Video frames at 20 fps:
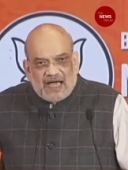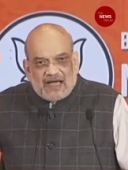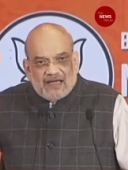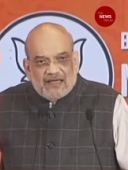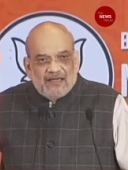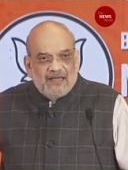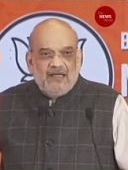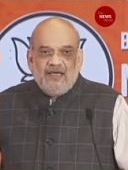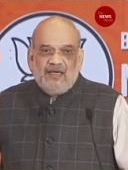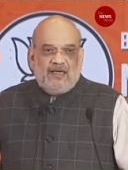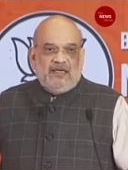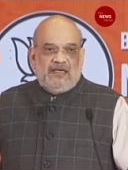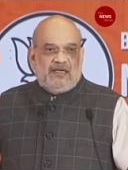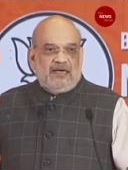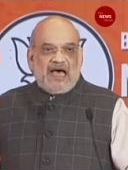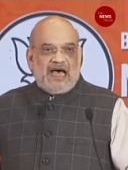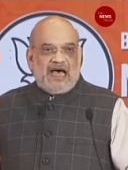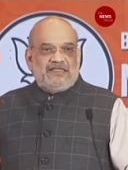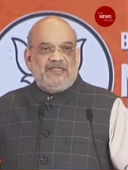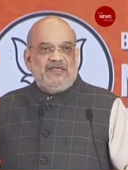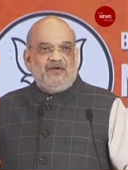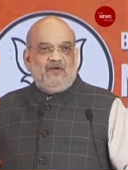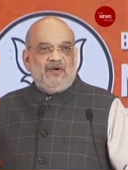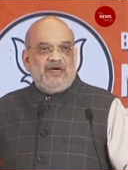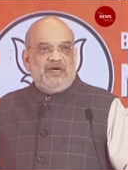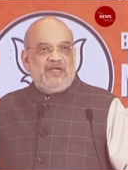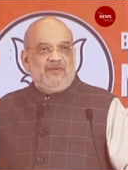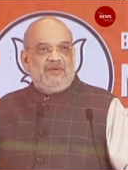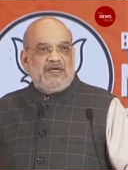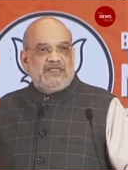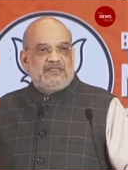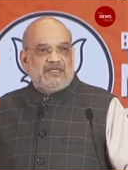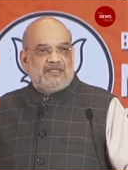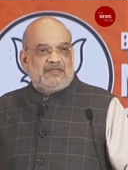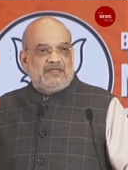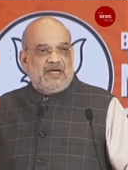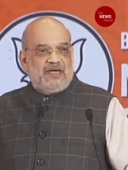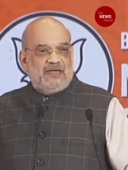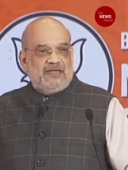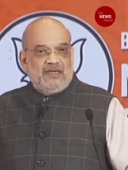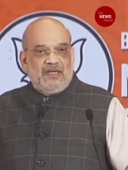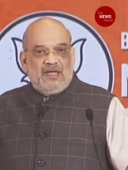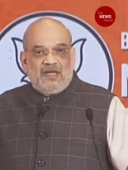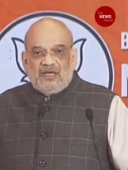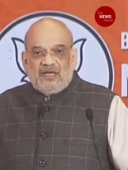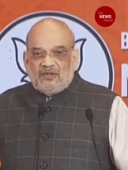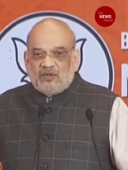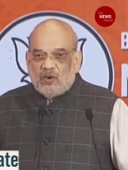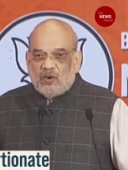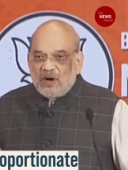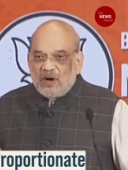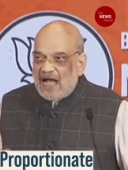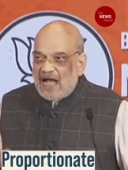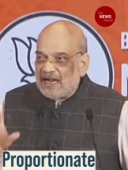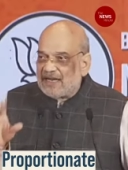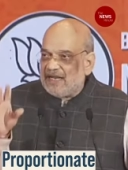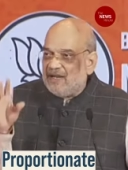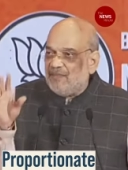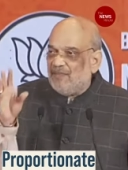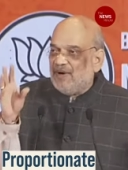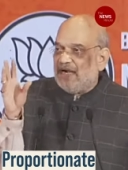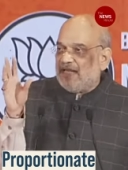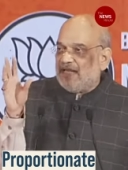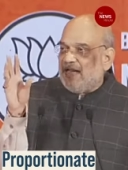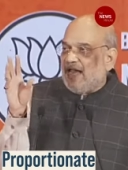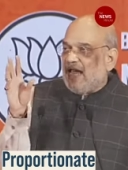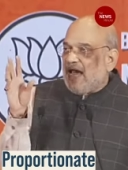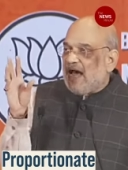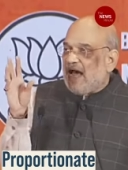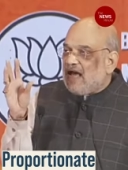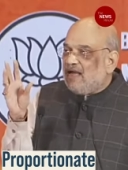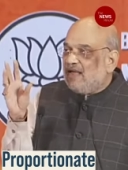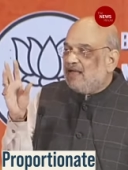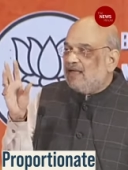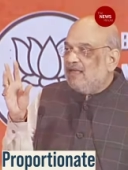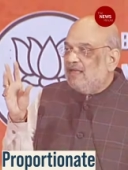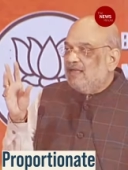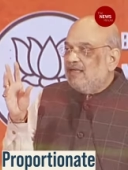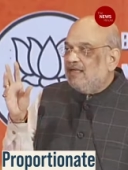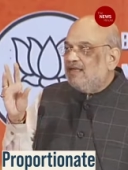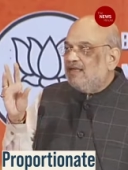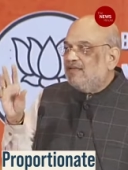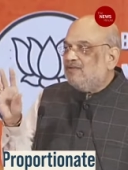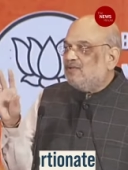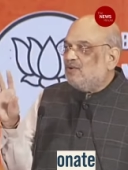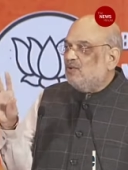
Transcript: he applied to say that BJP share was in fact proportional